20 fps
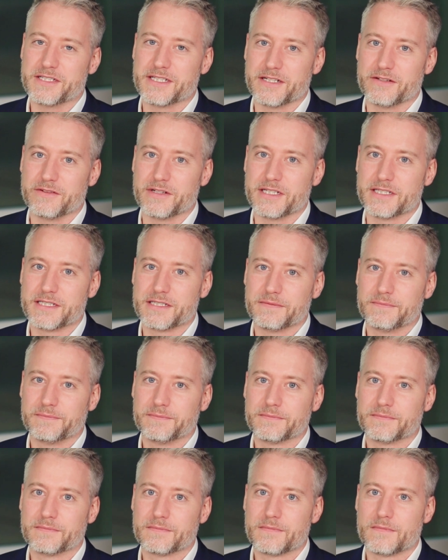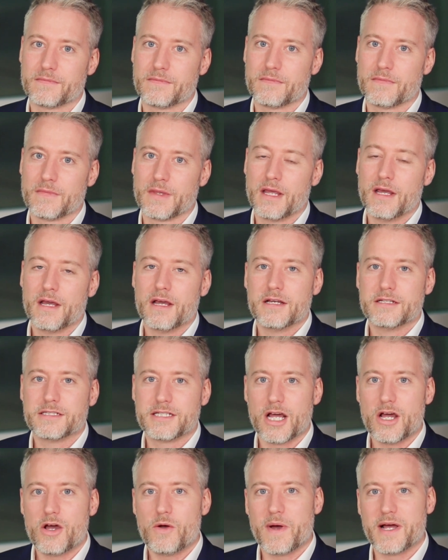series.
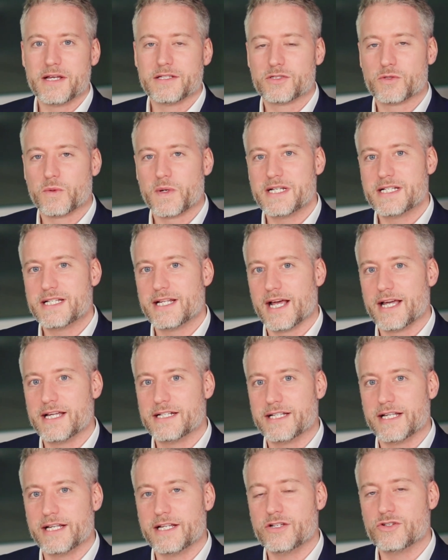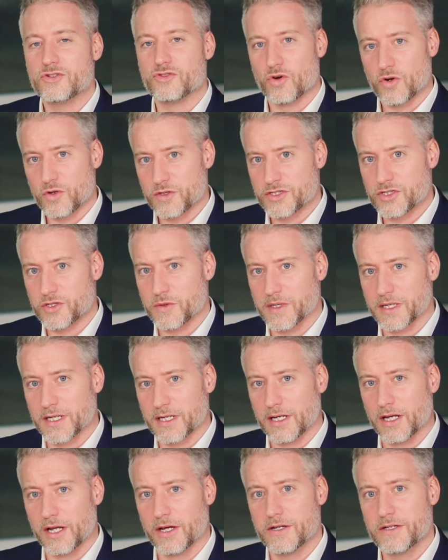So as 2018 draws to a
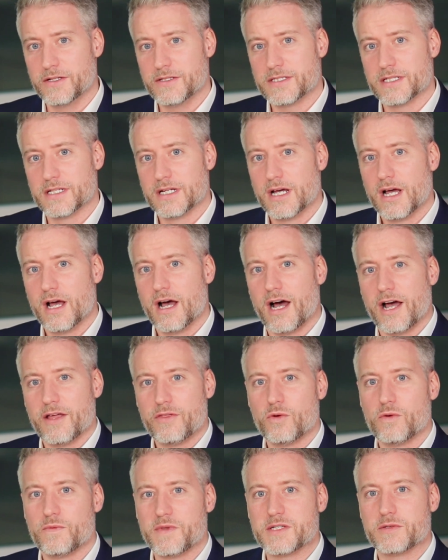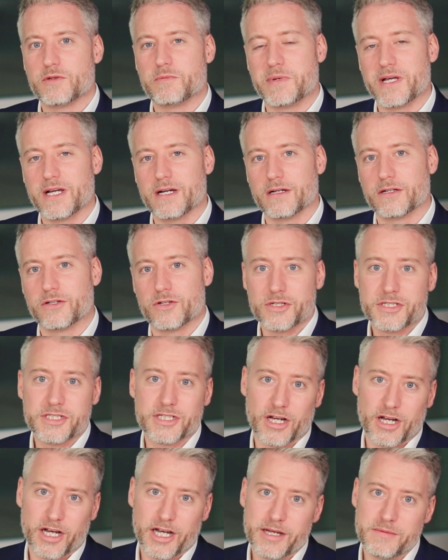close, I thought this would be a good
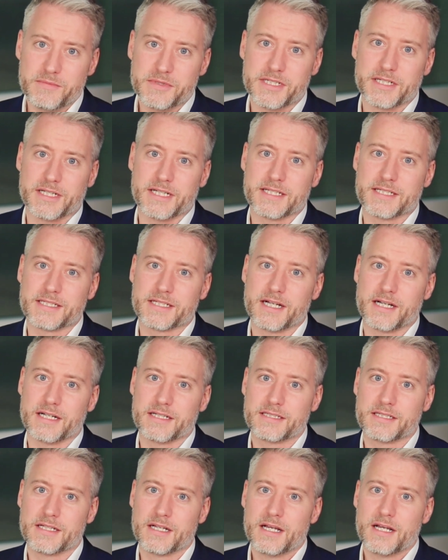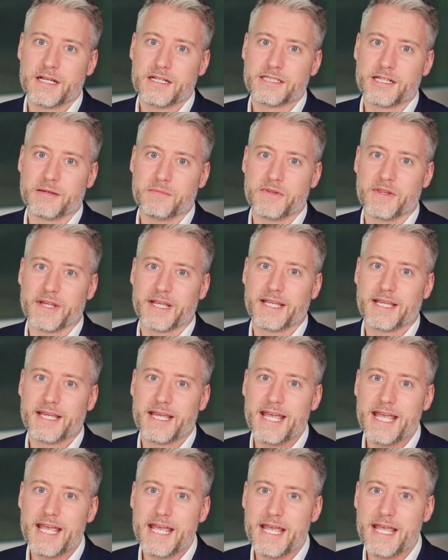time to discuss some of the
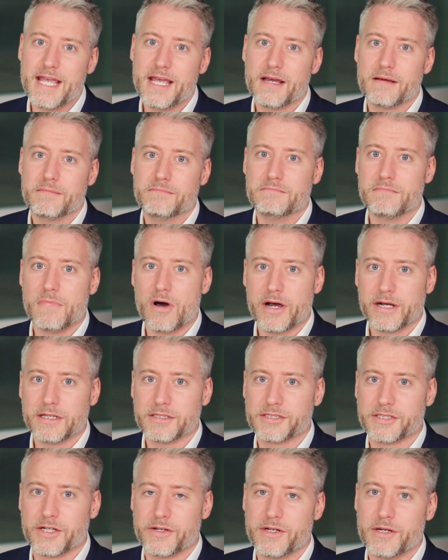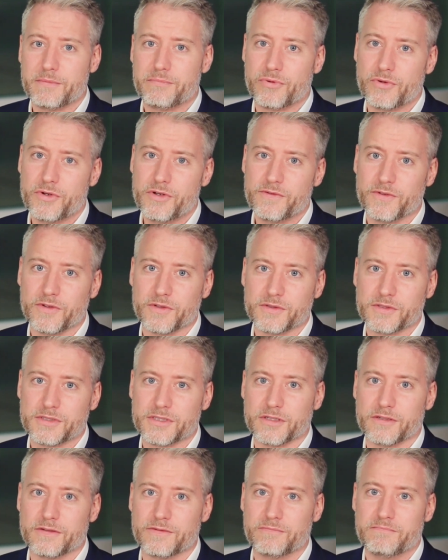key milestone approvals
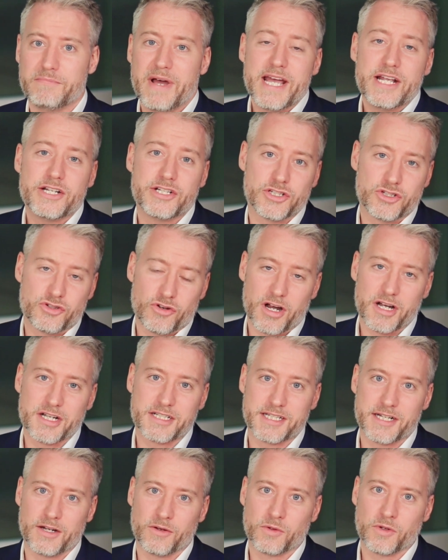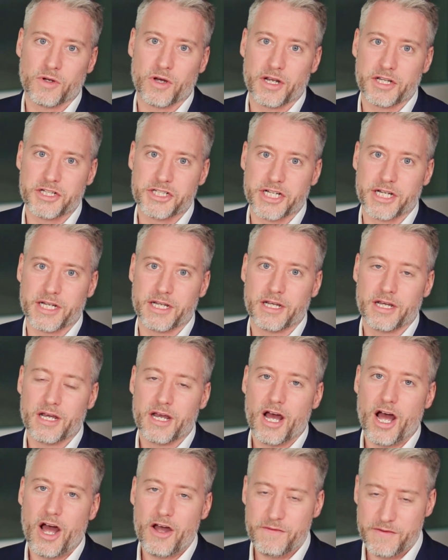of major drugs in oncology
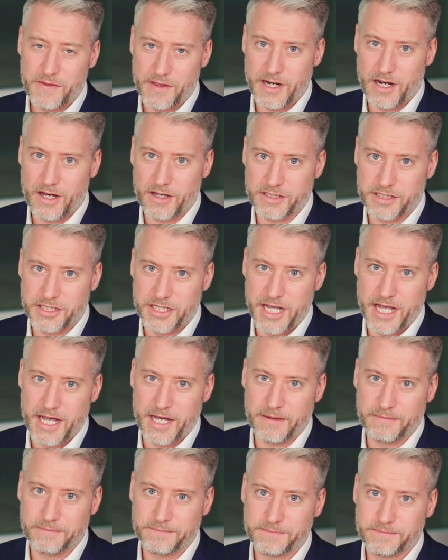over the last year.